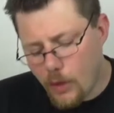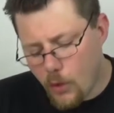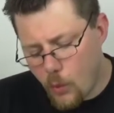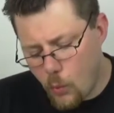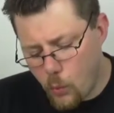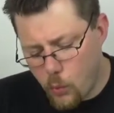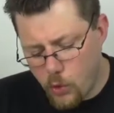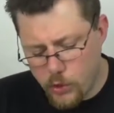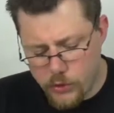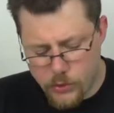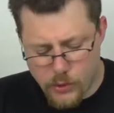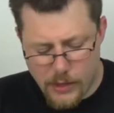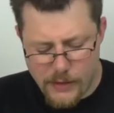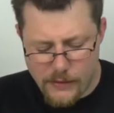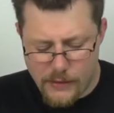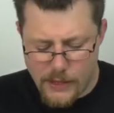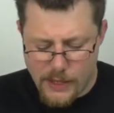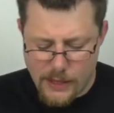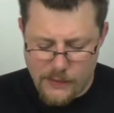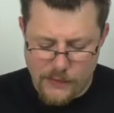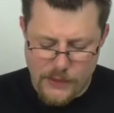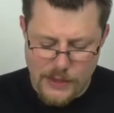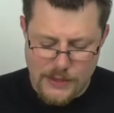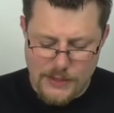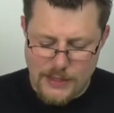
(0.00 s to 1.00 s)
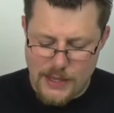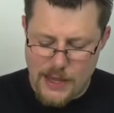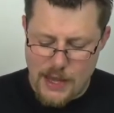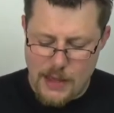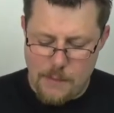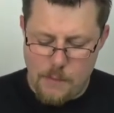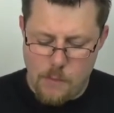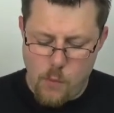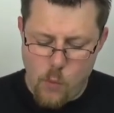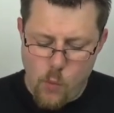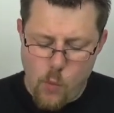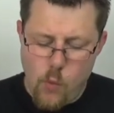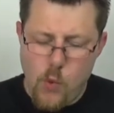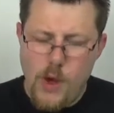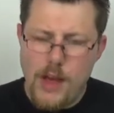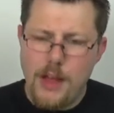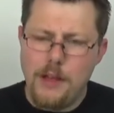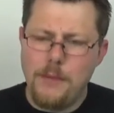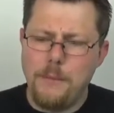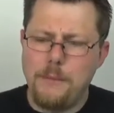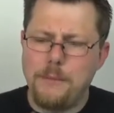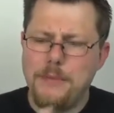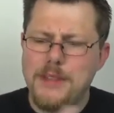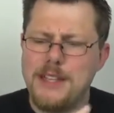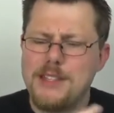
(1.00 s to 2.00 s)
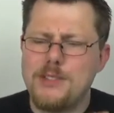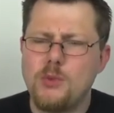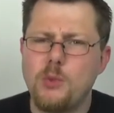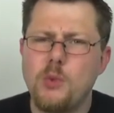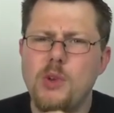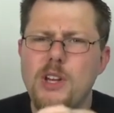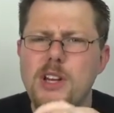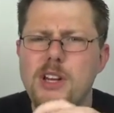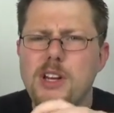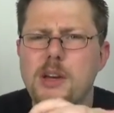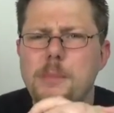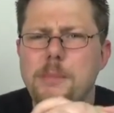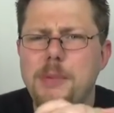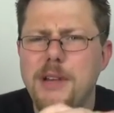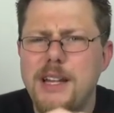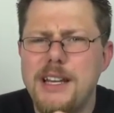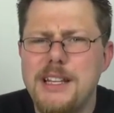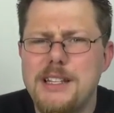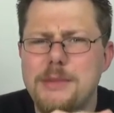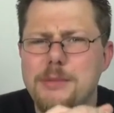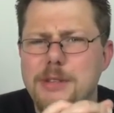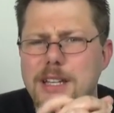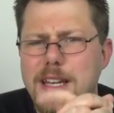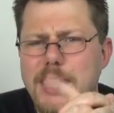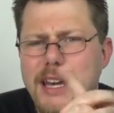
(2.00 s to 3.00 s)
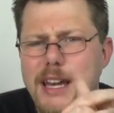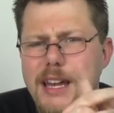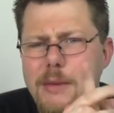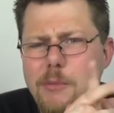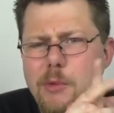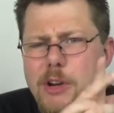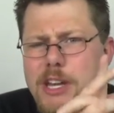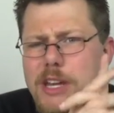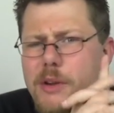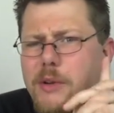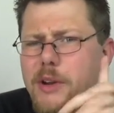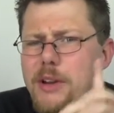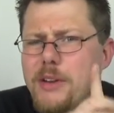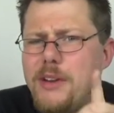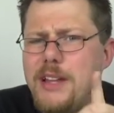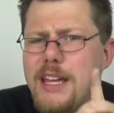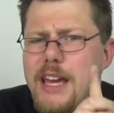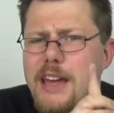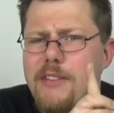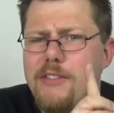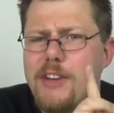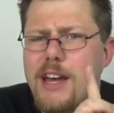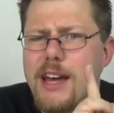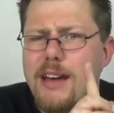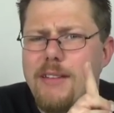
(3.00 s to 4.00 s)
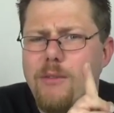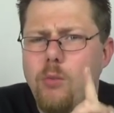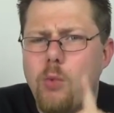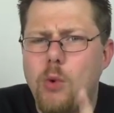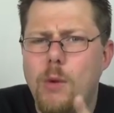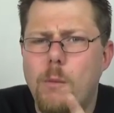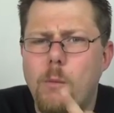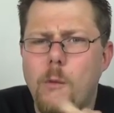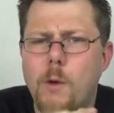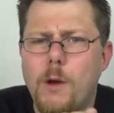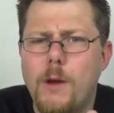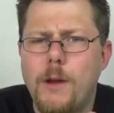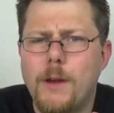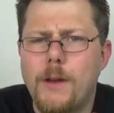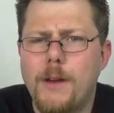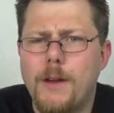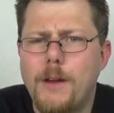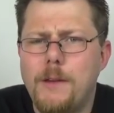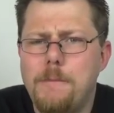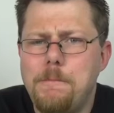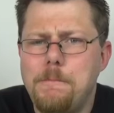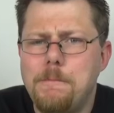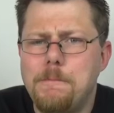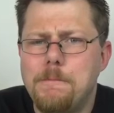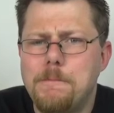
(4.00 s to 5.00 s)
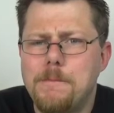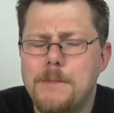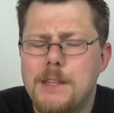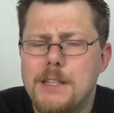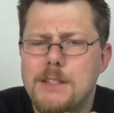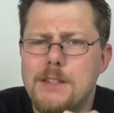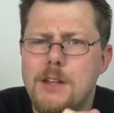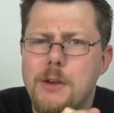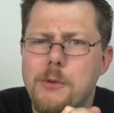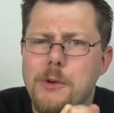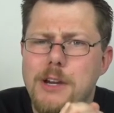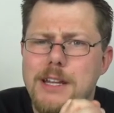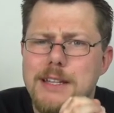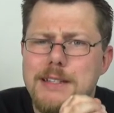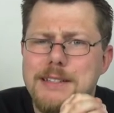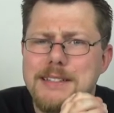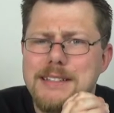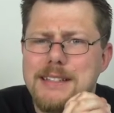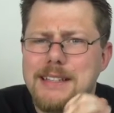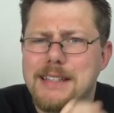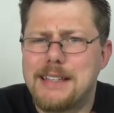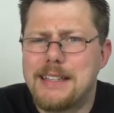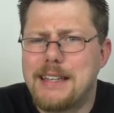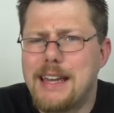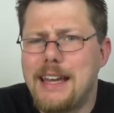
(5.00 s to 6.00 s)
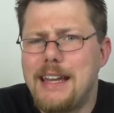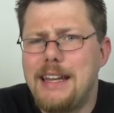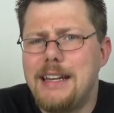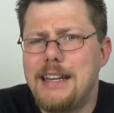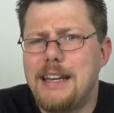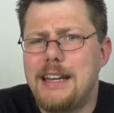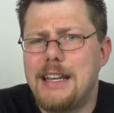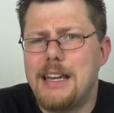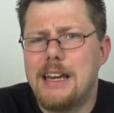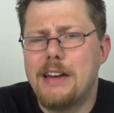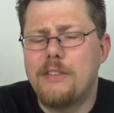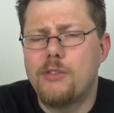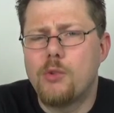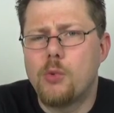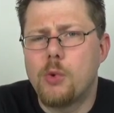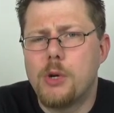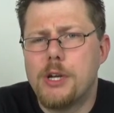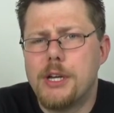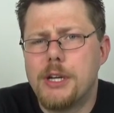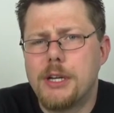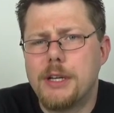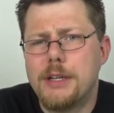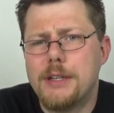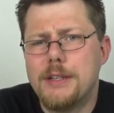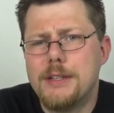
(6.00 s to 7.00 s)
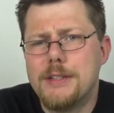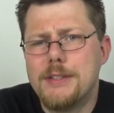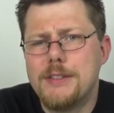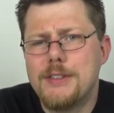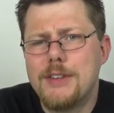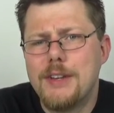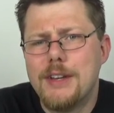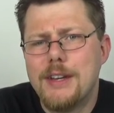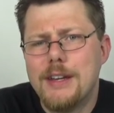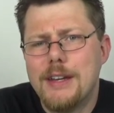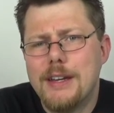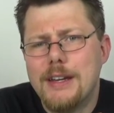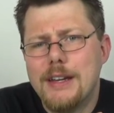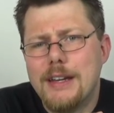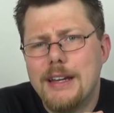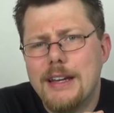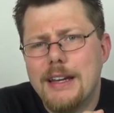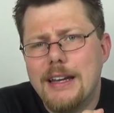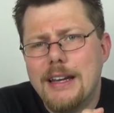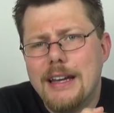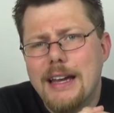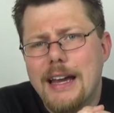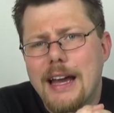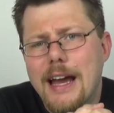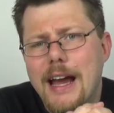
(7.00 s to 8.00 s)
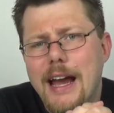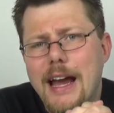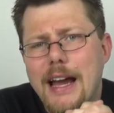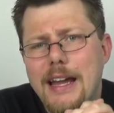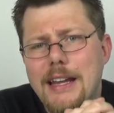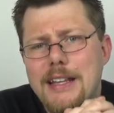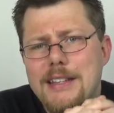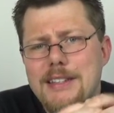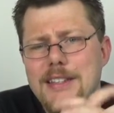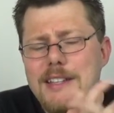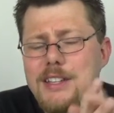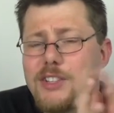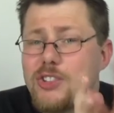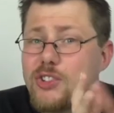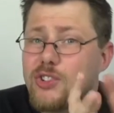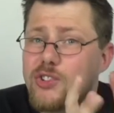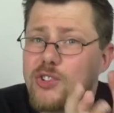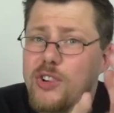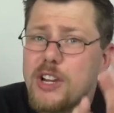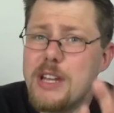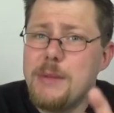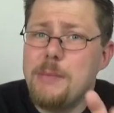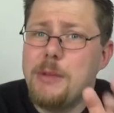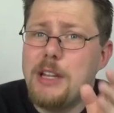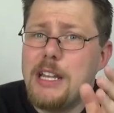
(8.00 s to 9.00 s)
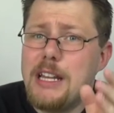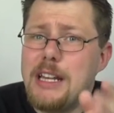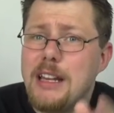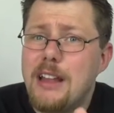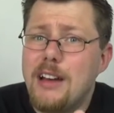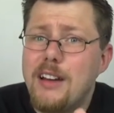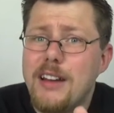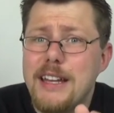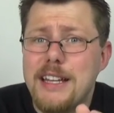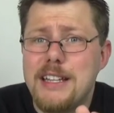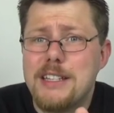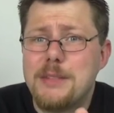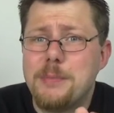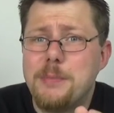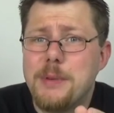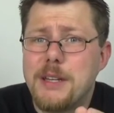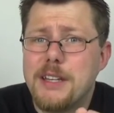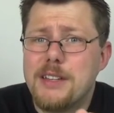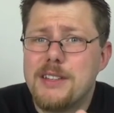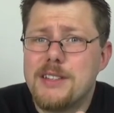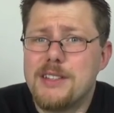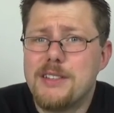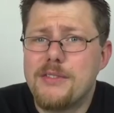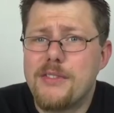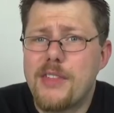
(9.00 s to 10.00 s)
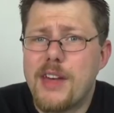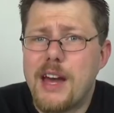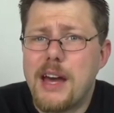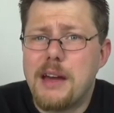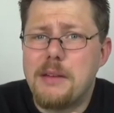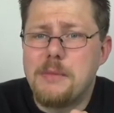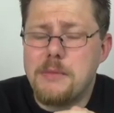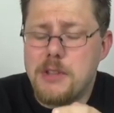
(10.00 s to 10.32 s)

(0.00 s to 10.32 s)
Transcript: What do I think of this game? Well, it's a worker placement game where you only ever have one worker. There's no way to gain any other workers. And it's extremely light because of that.